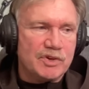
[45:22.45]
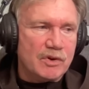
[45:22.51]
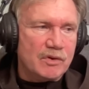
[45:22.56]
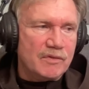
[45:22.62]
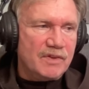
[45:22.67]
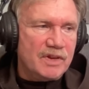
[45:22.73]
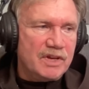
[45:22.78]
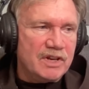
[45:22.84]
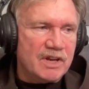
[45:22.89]

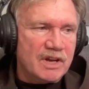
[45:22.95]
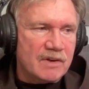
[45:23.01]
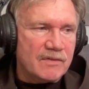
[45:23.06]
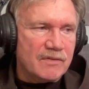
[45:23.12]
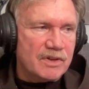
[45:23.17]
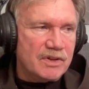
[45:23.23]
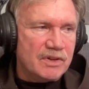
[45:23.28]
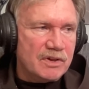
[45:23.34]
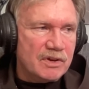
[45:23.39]
novena
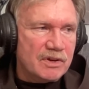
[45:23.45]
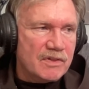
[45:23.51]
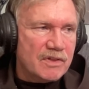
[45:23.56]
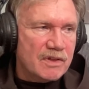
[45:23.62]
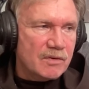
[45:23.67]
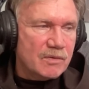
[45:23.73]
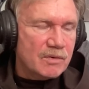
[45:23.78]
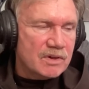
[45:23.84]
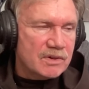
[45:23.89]
every year
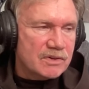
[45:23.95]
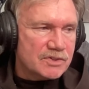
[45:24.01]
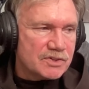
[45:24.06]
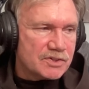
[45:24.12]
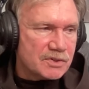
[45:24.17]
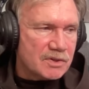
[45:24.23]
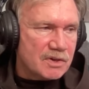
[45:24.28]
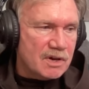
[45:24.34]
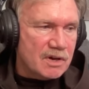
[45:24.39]
that
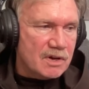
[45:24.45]
was